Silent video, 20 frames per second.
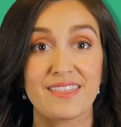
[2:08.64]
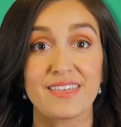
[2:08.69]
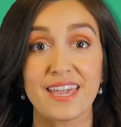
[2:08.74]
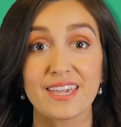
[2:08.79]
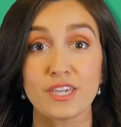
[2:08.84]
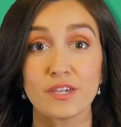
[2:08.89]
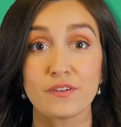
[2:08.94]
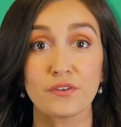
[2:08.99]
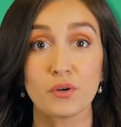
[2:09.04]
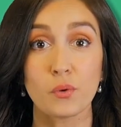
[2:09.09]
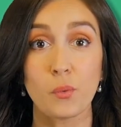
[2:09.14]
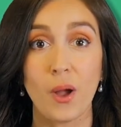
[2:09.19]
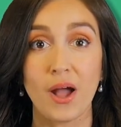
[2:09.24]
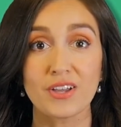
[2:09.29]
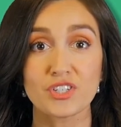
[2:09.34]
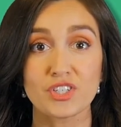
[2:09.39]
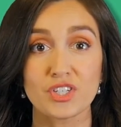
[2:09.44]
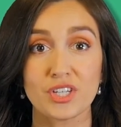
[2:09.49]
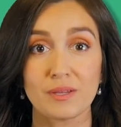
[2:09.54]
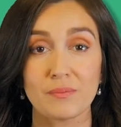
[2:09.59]
Thank you for
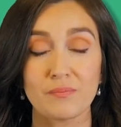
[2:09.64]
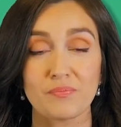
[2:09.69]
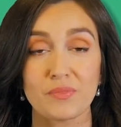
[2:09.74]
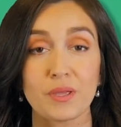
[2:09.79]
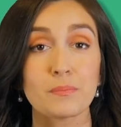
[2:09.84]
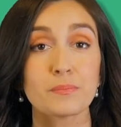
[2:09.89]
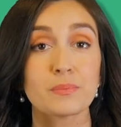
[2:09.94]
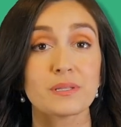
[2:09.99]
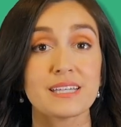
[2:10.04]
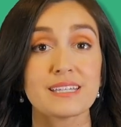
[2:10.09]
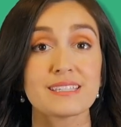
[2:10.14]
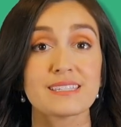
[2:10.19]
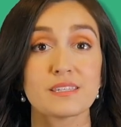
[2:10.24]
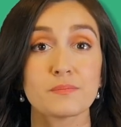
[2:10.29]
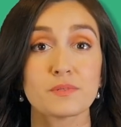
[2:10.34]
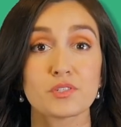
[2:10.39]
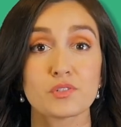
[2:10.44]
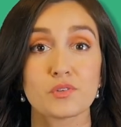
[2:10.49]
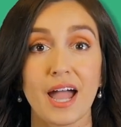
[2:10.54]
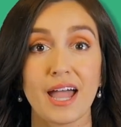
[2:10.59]
watching. Please
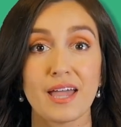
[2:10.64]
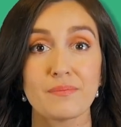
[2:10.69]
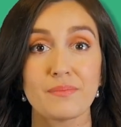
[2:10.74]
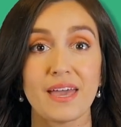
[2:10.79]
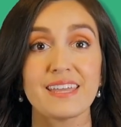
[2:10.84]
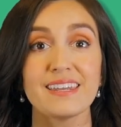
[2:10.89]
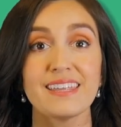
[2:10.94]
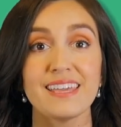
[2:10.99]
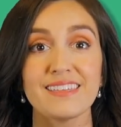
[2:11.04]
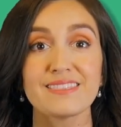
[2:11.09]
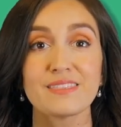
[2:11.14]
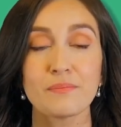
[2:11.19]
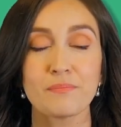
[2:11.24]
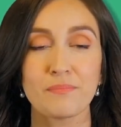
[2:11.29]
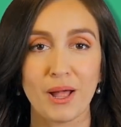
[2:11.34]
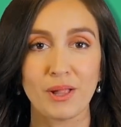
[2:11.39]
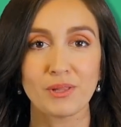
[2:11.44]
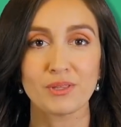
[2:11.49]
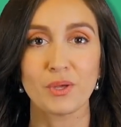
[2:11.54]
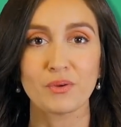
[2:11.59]
subscribe and hit the
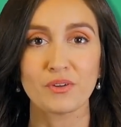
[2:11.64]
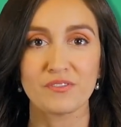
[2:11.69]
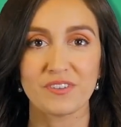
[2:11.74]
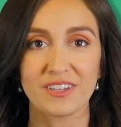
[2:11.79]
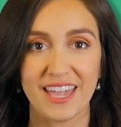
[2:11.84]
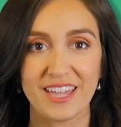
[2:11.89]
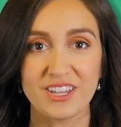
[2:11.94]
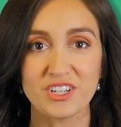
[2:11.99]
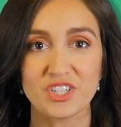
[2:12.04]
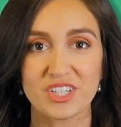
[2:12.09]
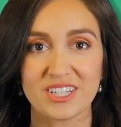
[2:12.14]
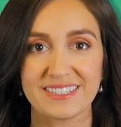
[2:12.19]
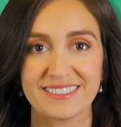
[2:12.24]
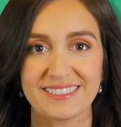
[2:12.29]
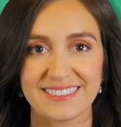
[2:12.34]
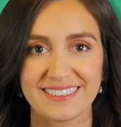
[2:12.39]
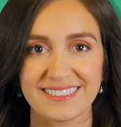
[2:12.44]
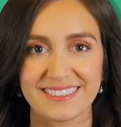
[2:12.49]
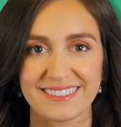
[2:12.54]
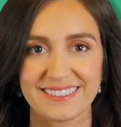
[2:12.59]
bell notification.
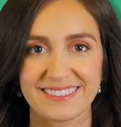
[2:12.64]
